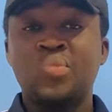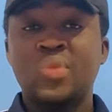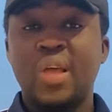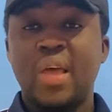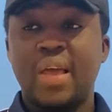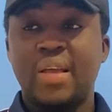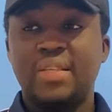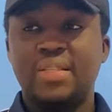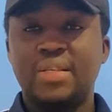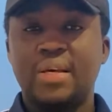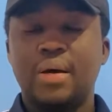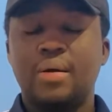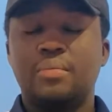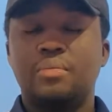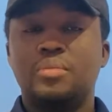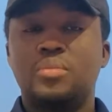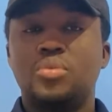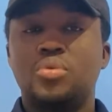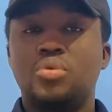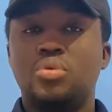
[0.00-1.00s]

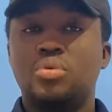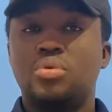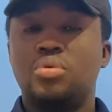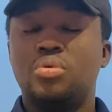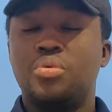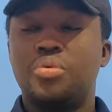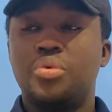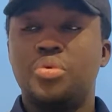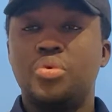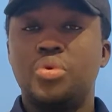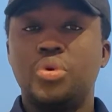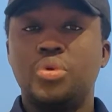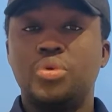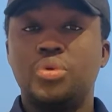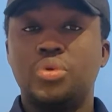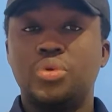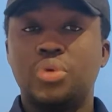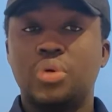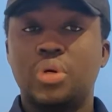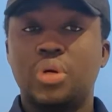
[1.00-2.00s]
exam. So we're going to
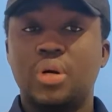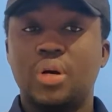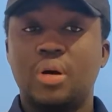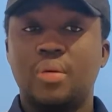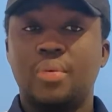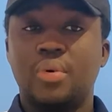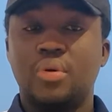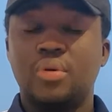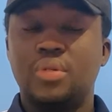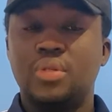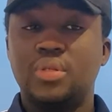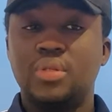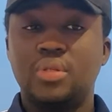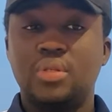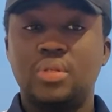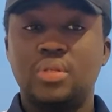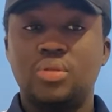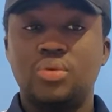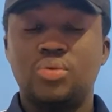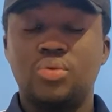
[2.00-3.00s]
talk about
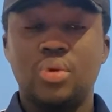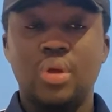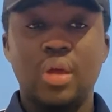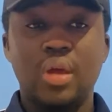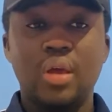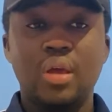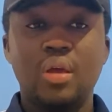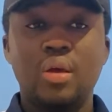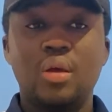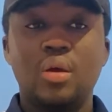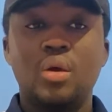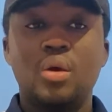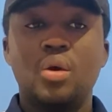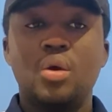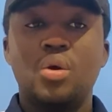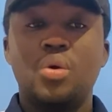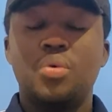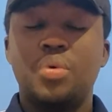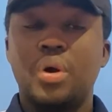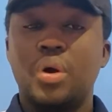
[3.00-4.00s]
this today.
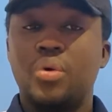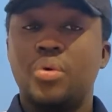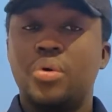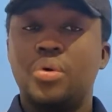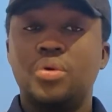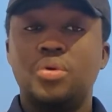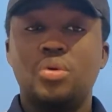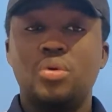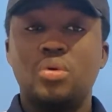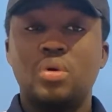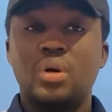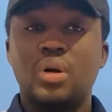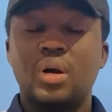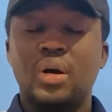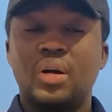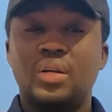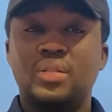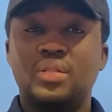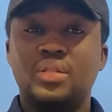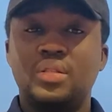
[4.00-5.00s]
We are going to look
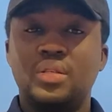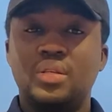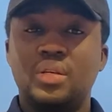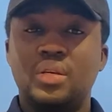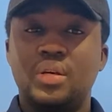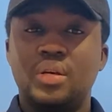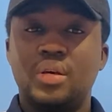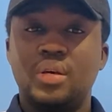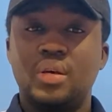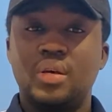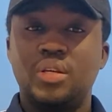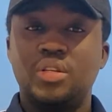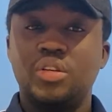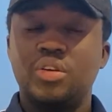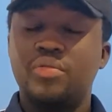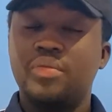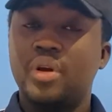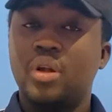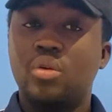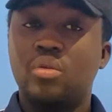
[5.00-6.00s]
at the
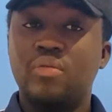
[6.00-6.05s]
general